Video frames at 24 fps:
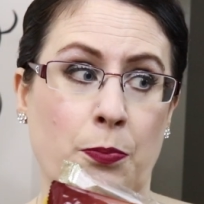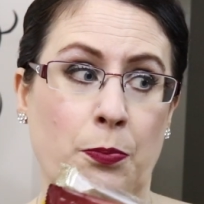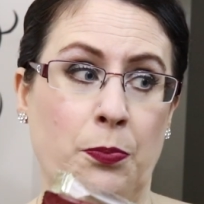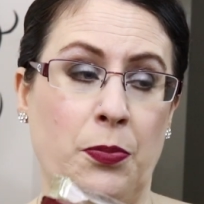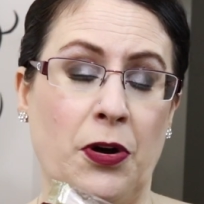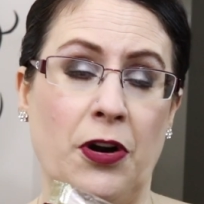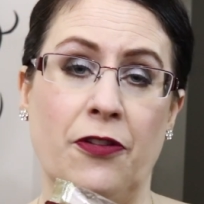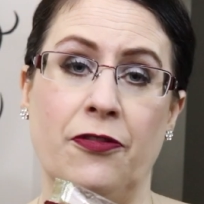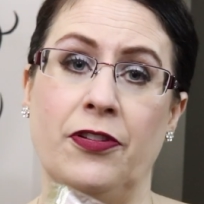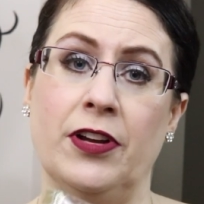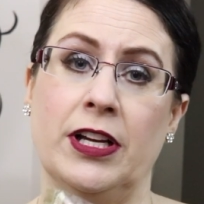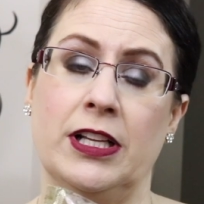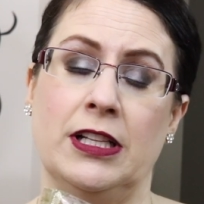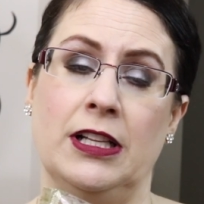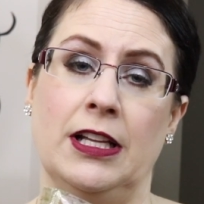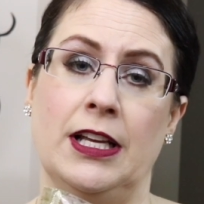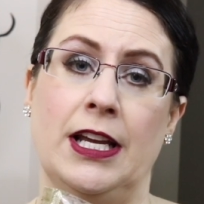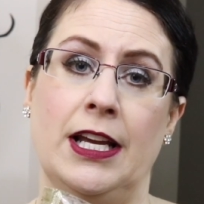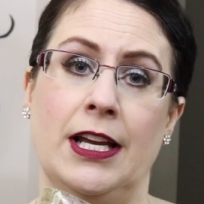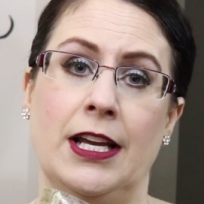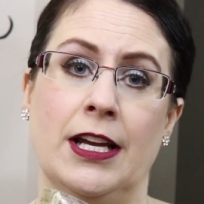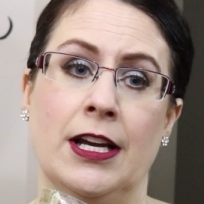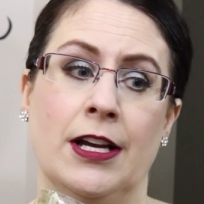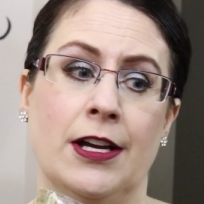
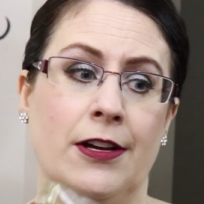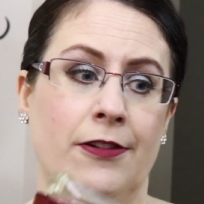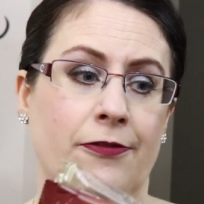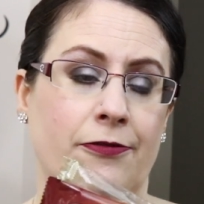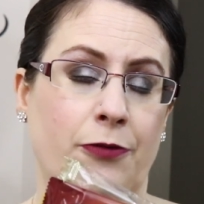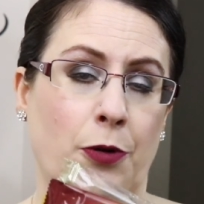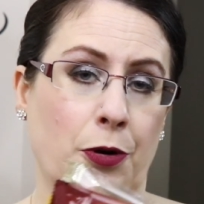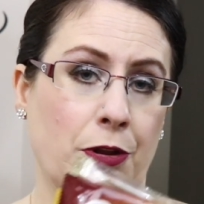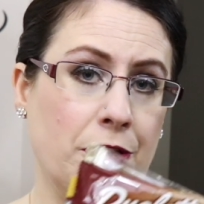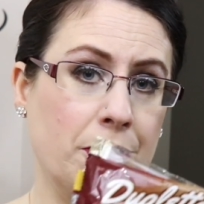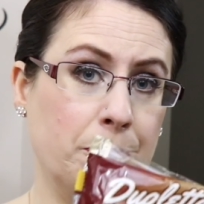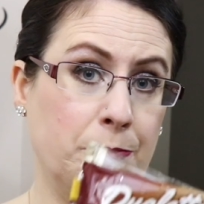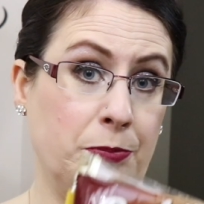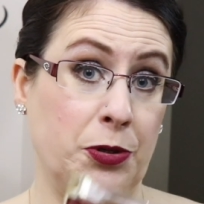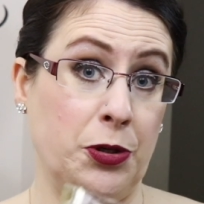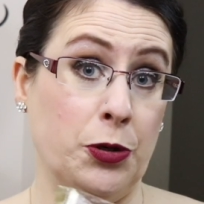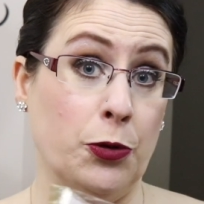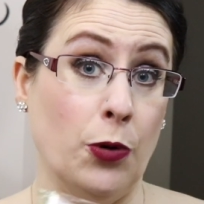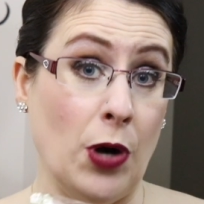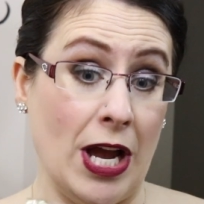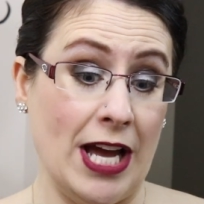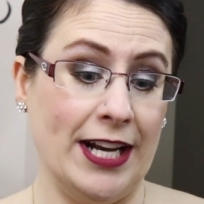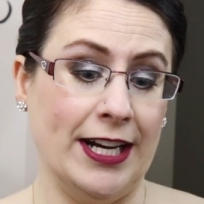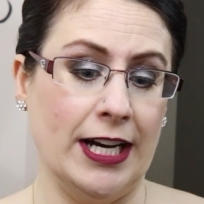perfectly for the
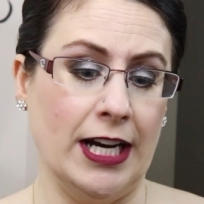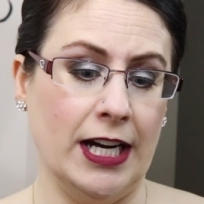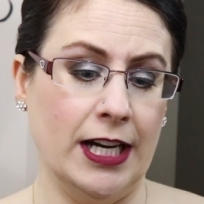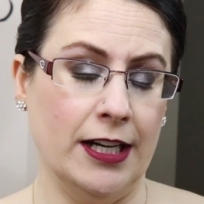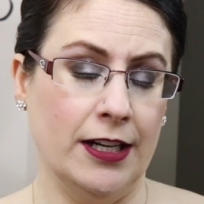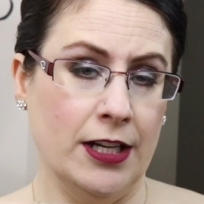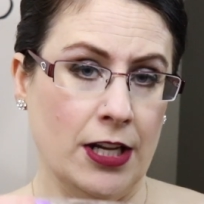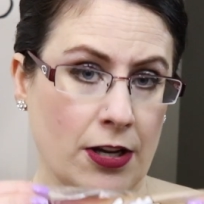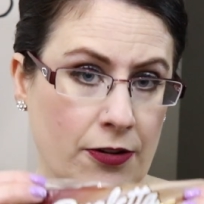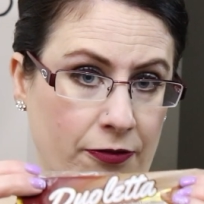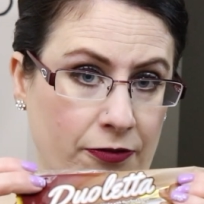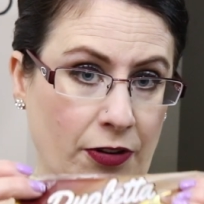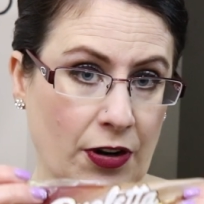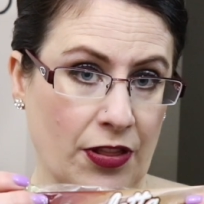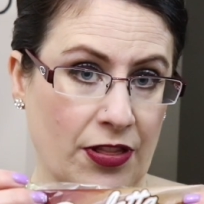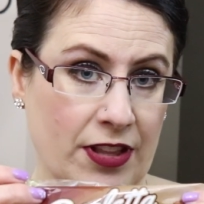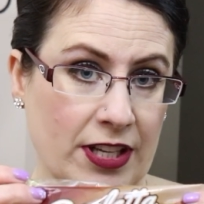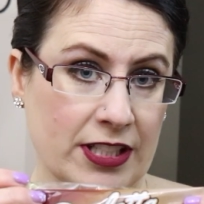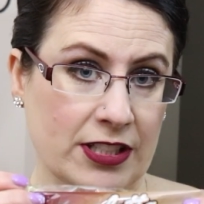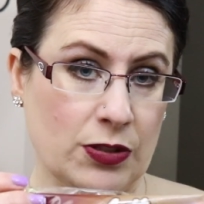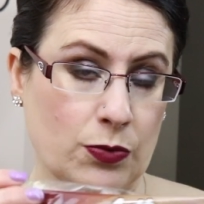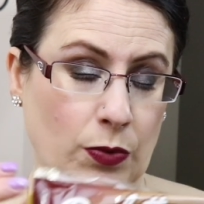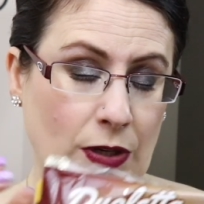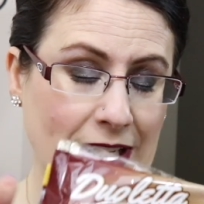Buena for
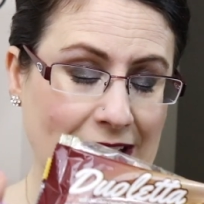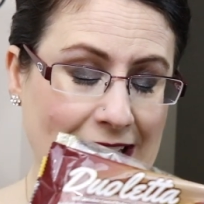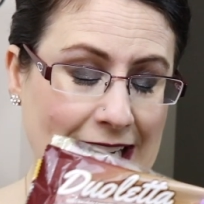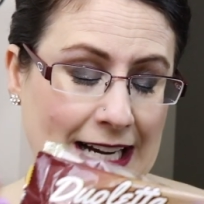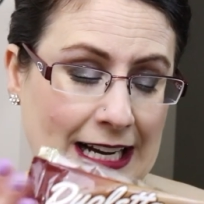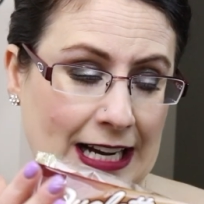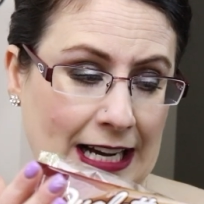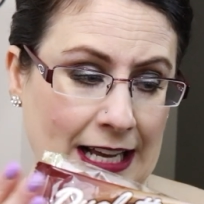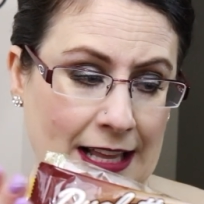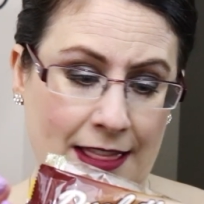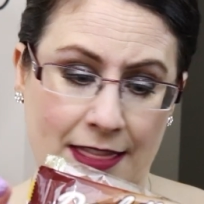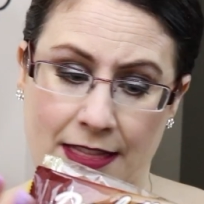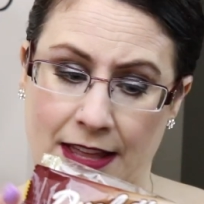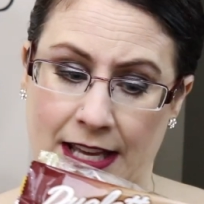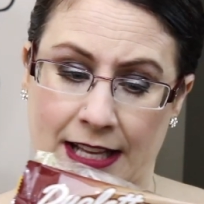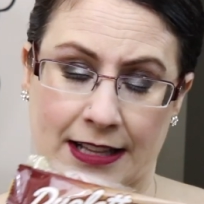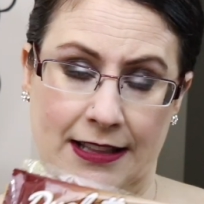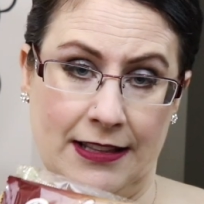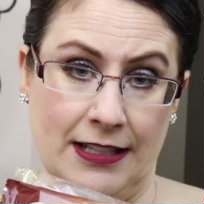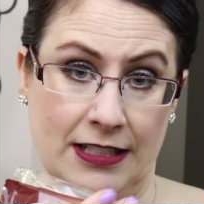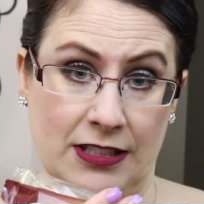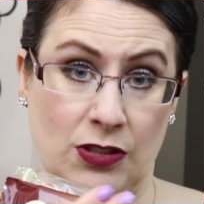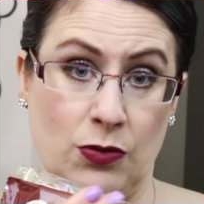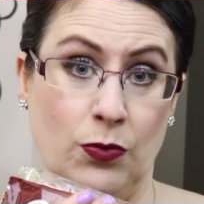this one. I
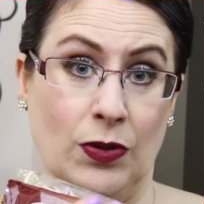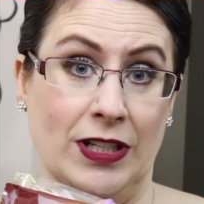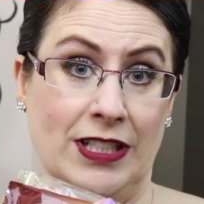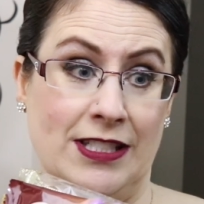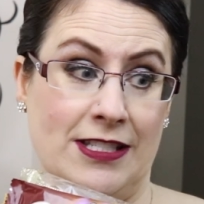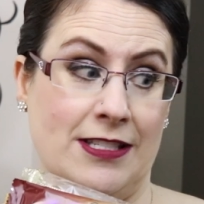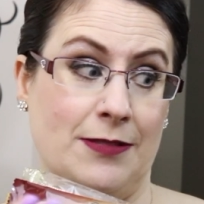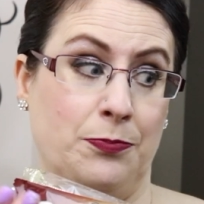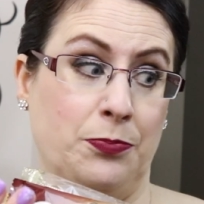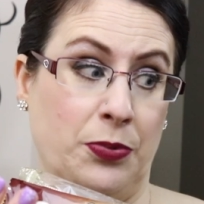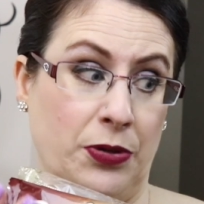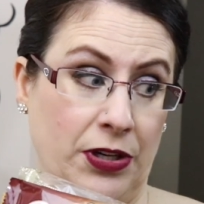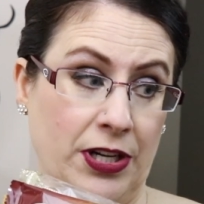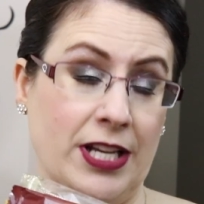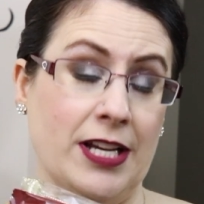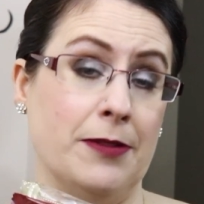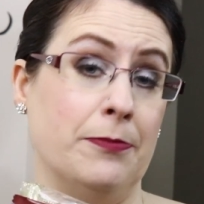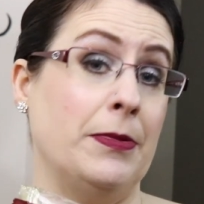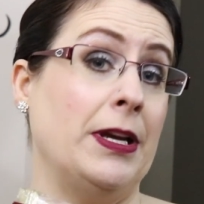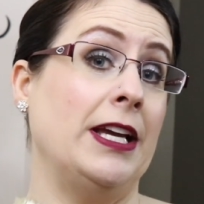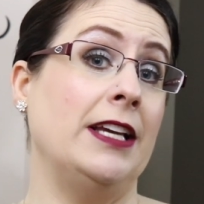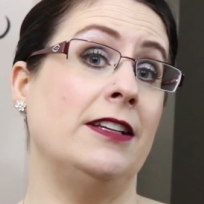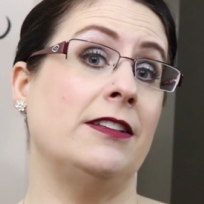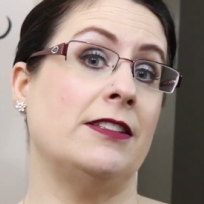think this one's pretty
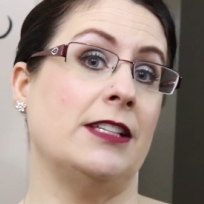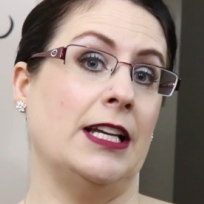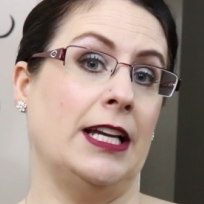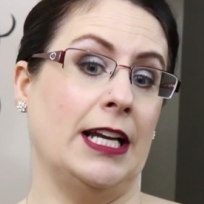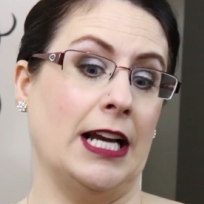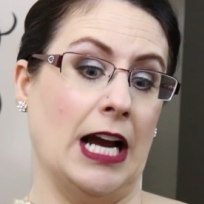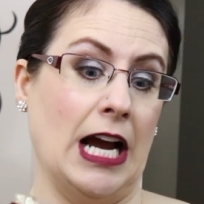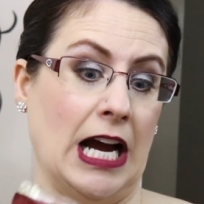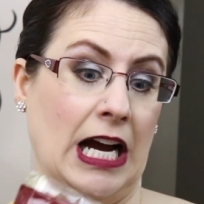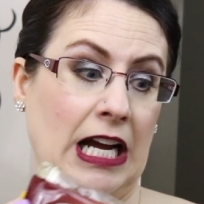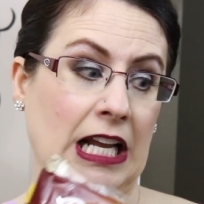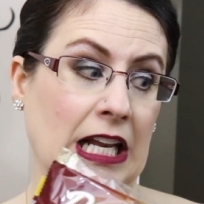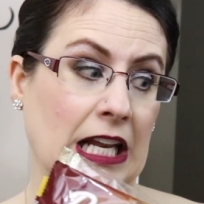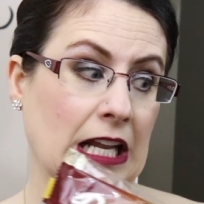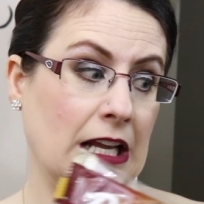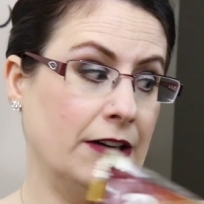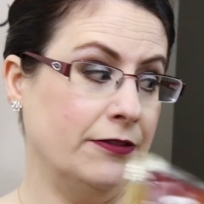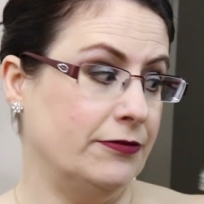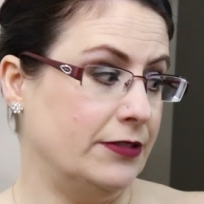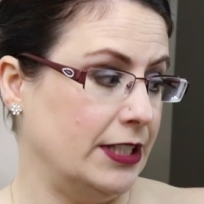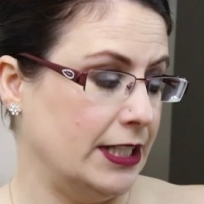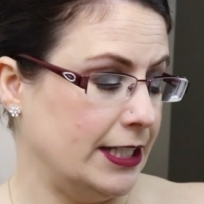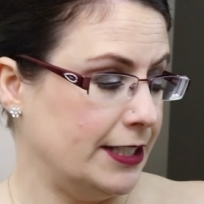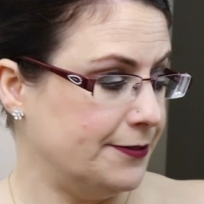amazing. I
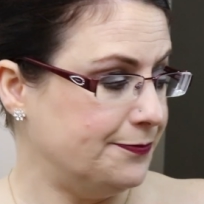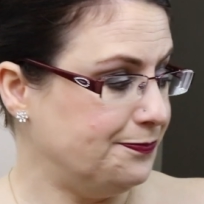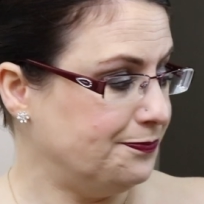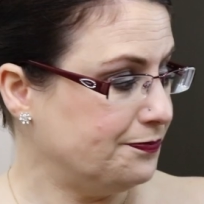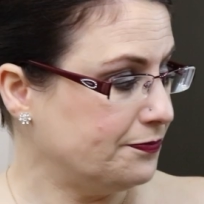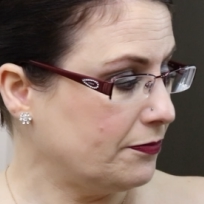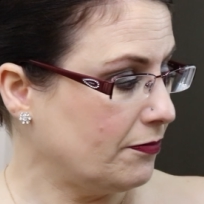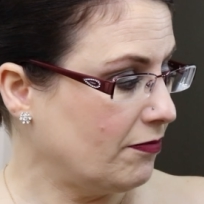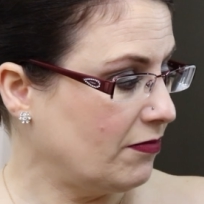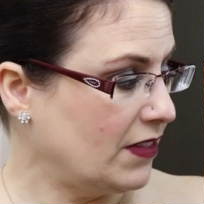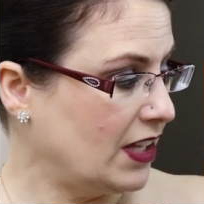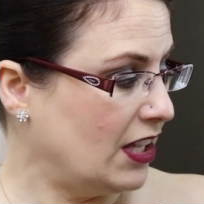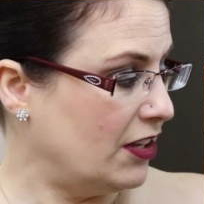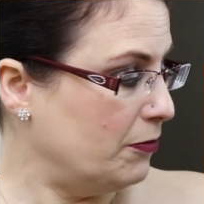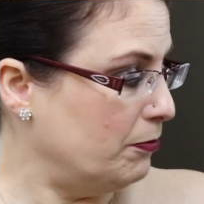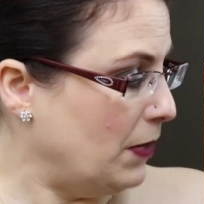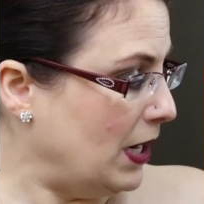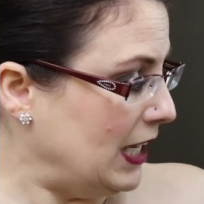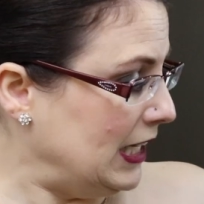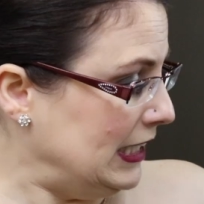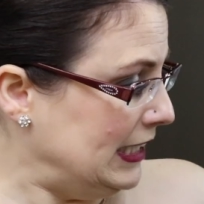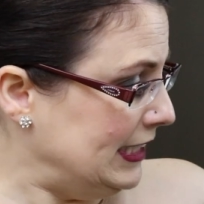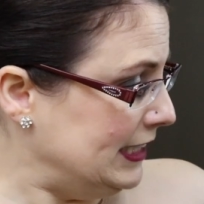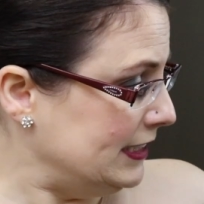loved it.
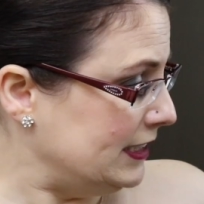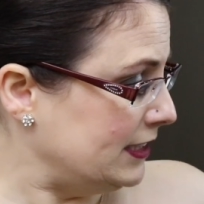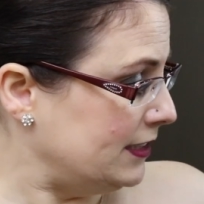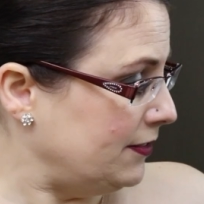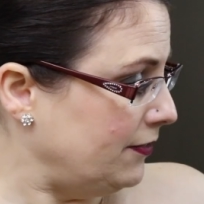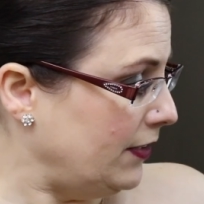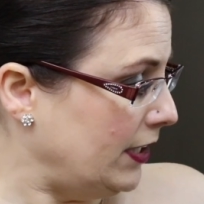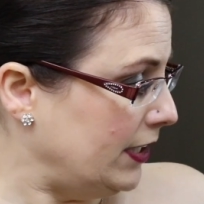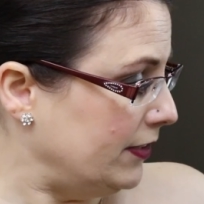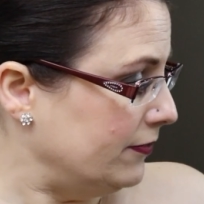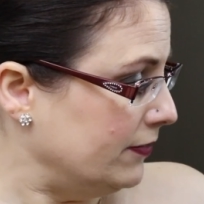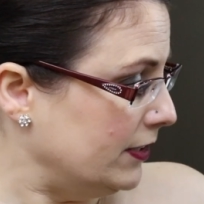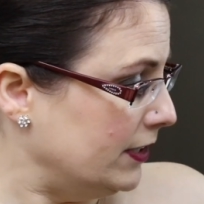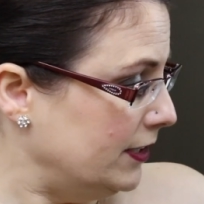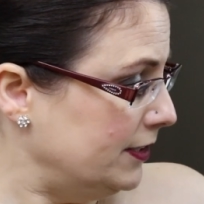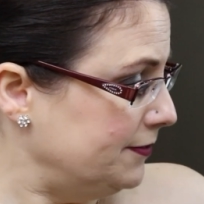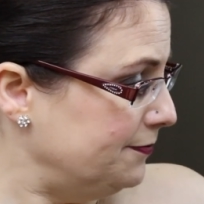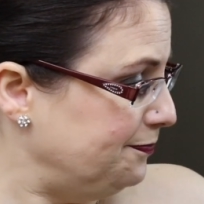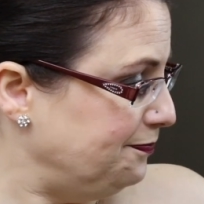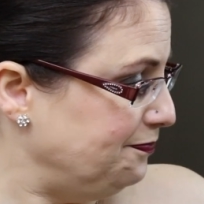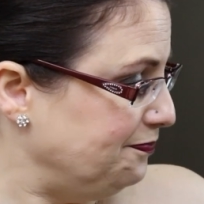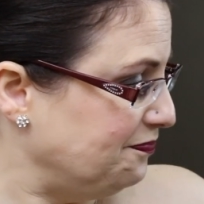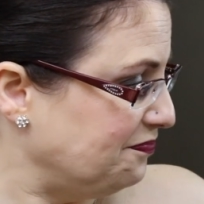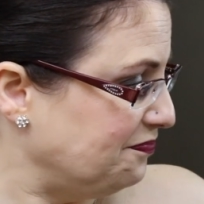My least favorite,